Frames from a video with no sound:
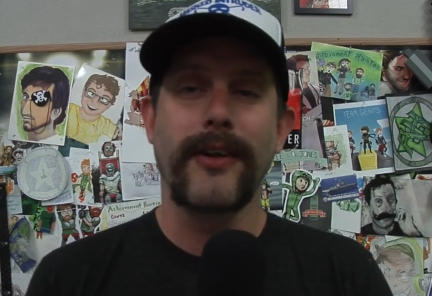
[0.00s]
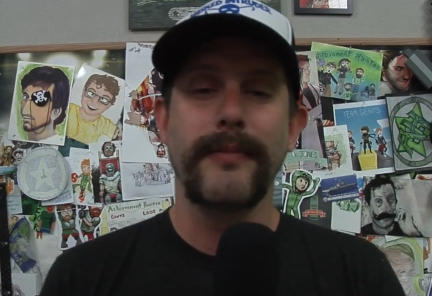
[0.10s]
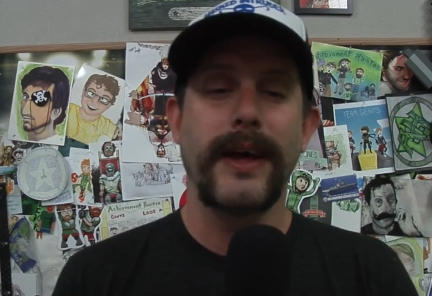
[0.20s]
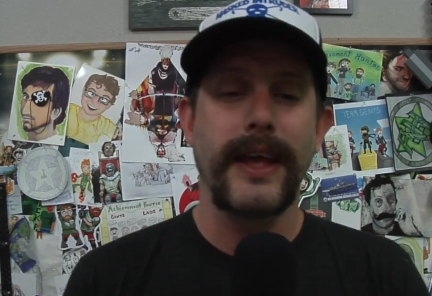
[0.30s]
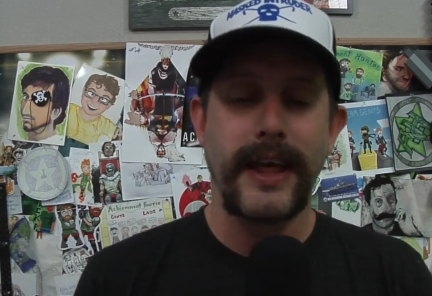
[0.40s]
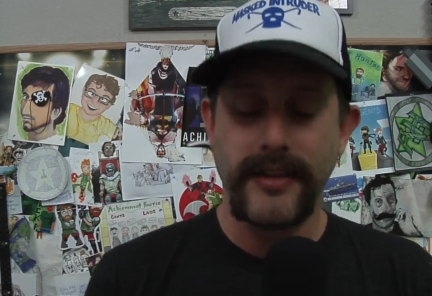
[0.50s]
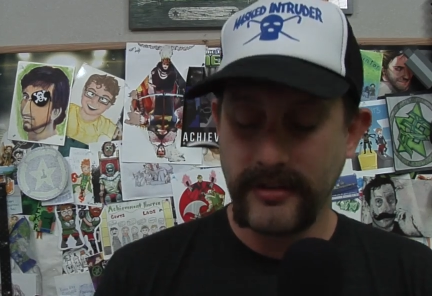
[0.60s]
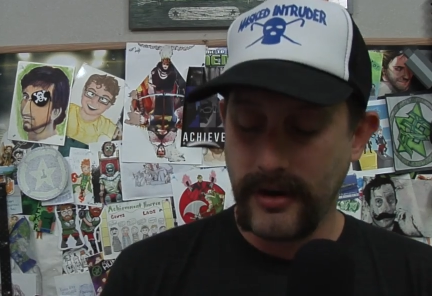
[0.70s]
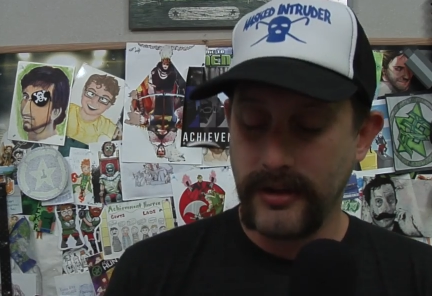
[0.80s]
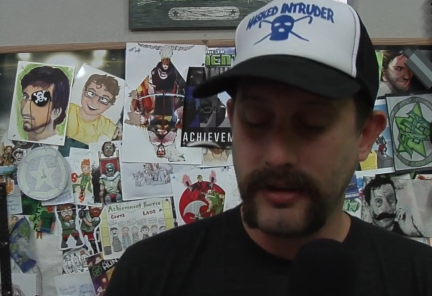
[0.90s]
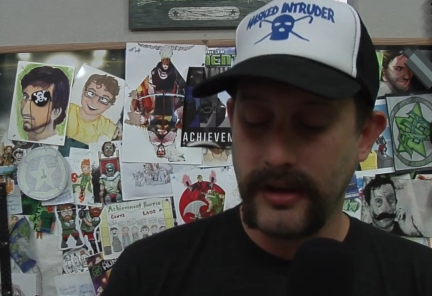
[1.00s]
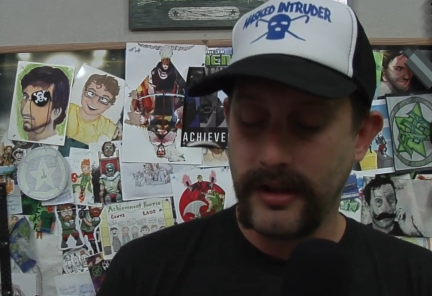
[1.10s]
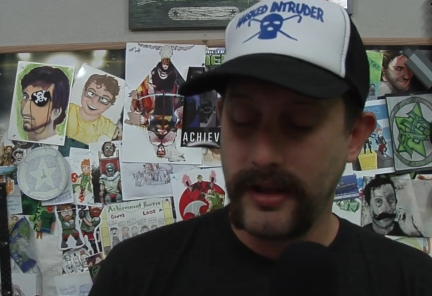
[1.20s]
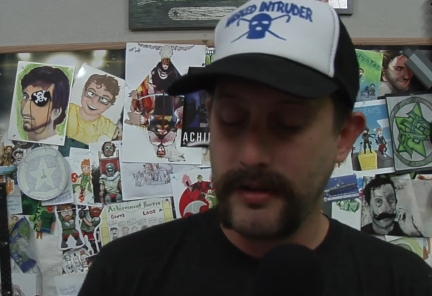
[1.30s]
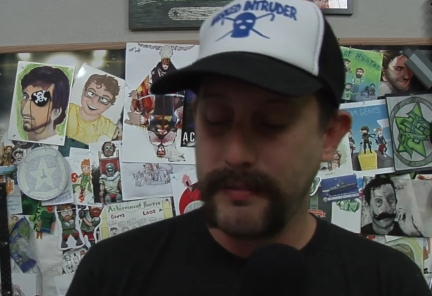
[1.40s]
Speaker 1: Arkham Knight, and it's called
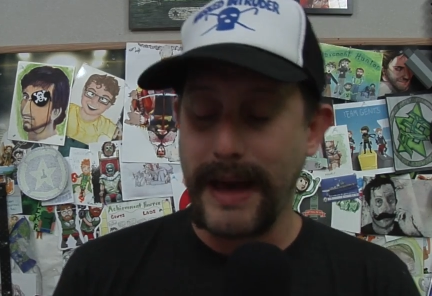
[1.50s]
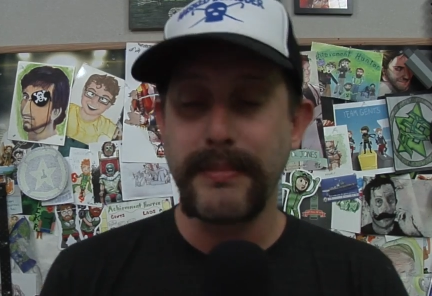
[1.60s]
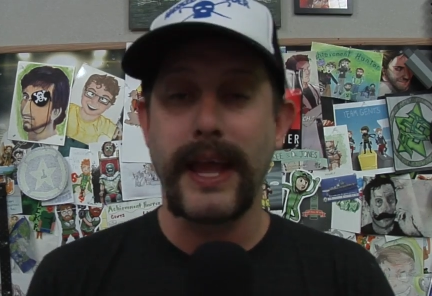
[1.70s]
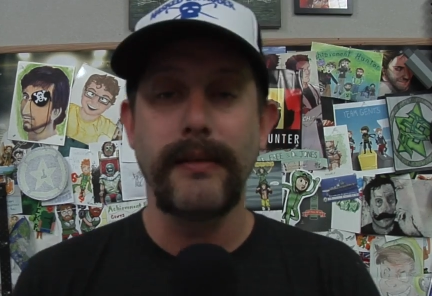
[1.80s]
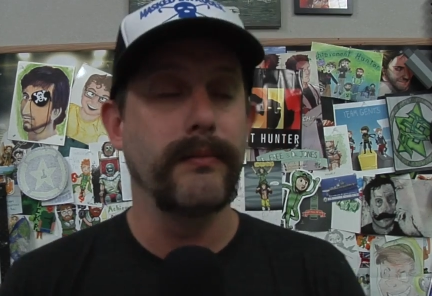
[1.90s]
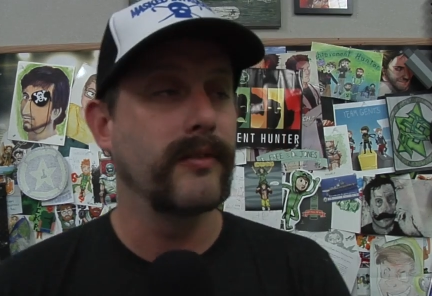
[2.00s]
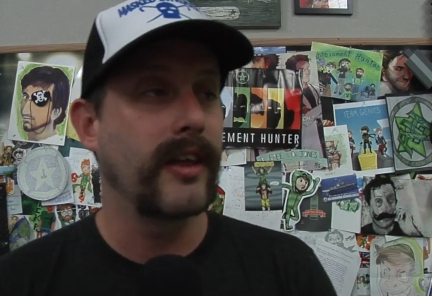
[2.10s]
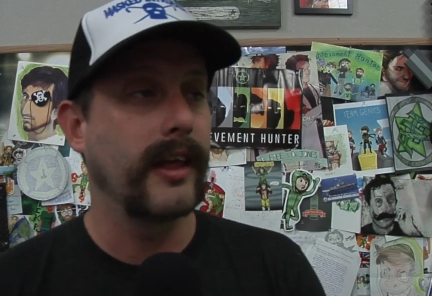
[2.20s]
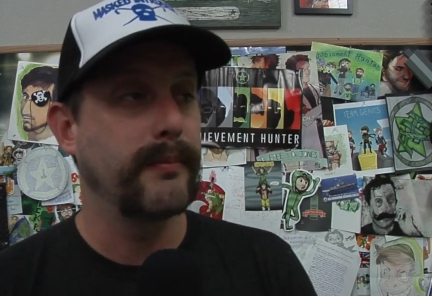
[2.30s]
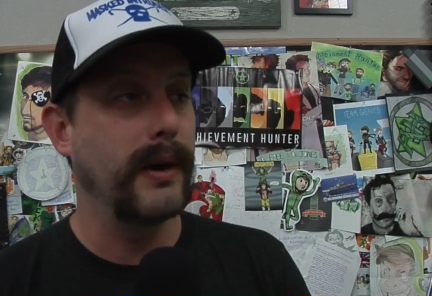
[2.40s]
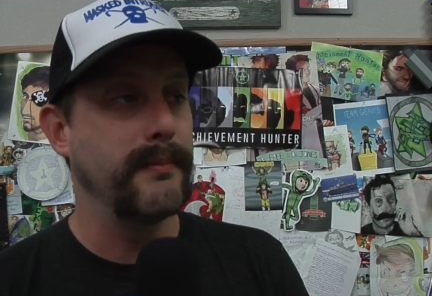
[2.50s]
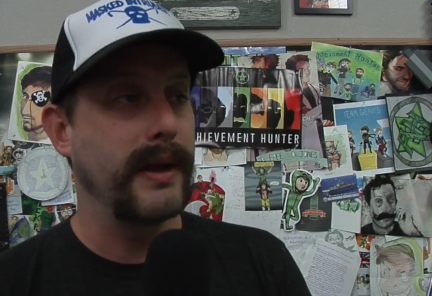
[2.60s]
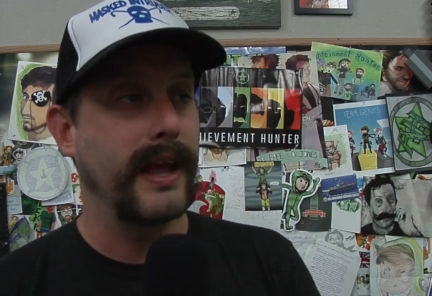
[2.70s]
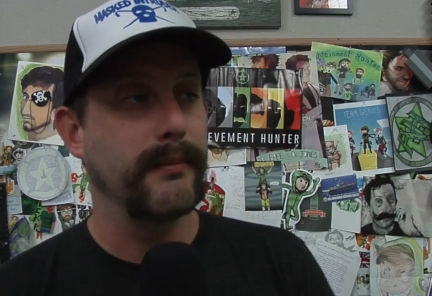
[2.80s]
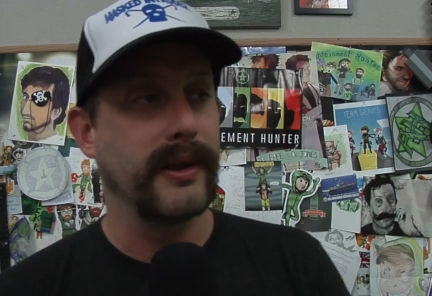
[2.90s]
uh, Bat Bait. It's like bum
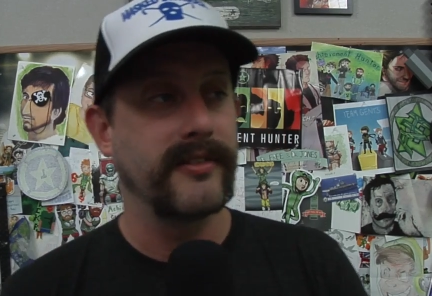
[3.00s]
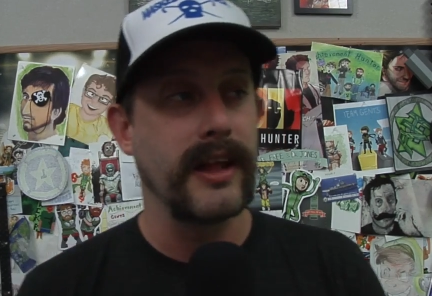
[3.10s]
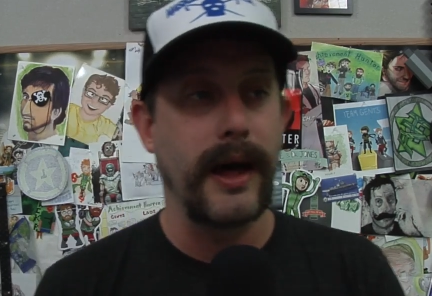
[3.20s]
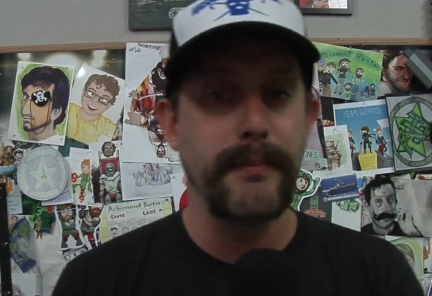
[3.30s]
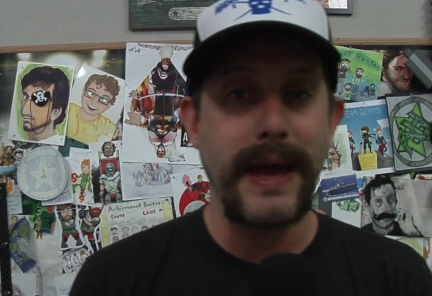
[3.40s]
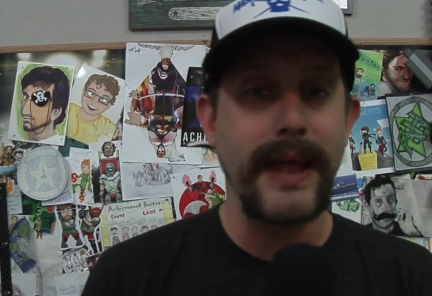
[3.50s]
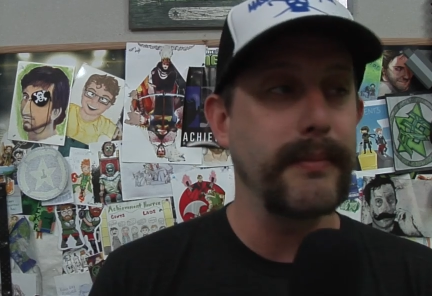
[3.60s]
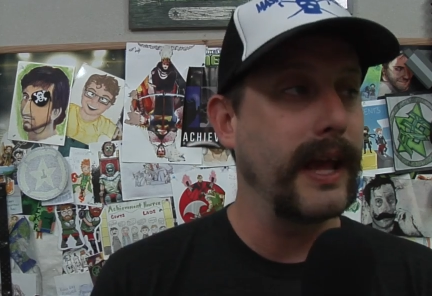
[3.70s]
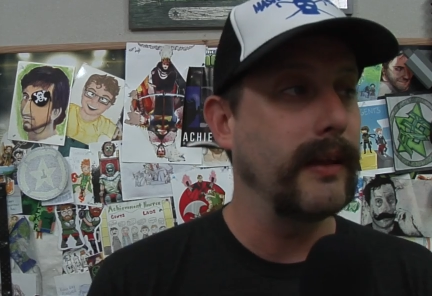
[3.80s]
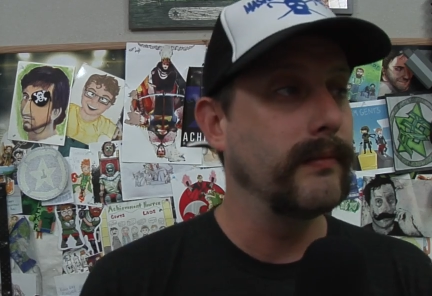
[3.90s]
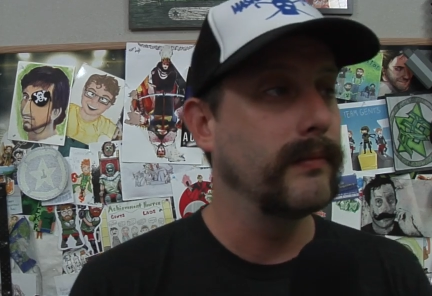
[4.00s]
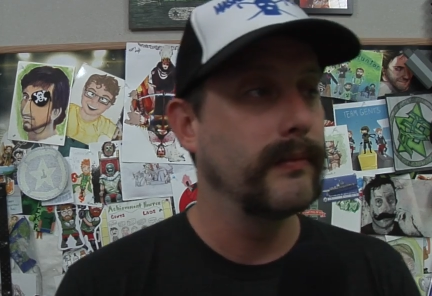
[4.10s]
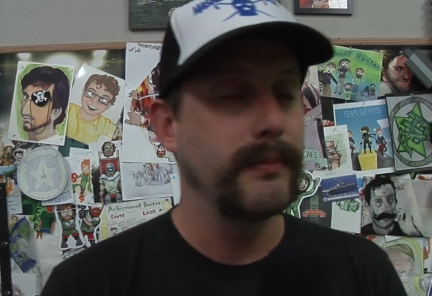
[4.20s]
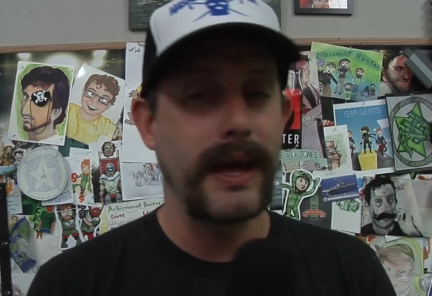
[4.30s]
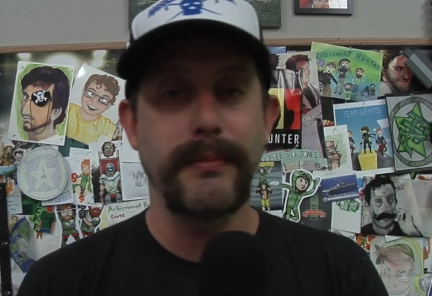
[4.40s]
bait, it, but it's not Bat Bait. Okay.
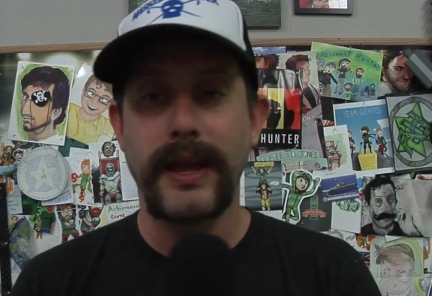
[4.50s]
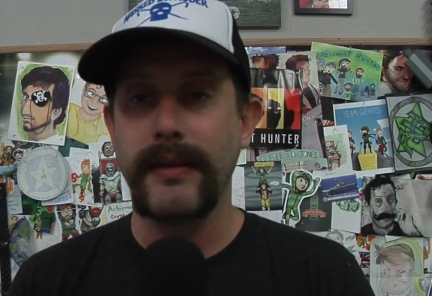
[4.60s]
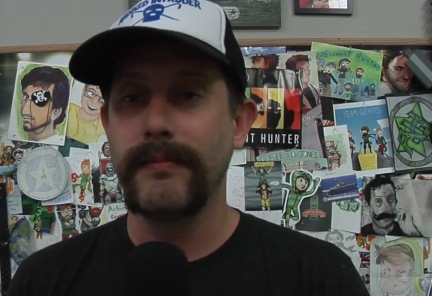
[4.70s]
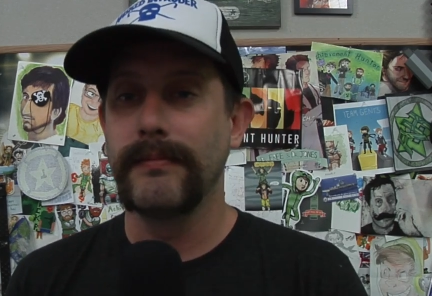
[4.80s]
Bat Bait.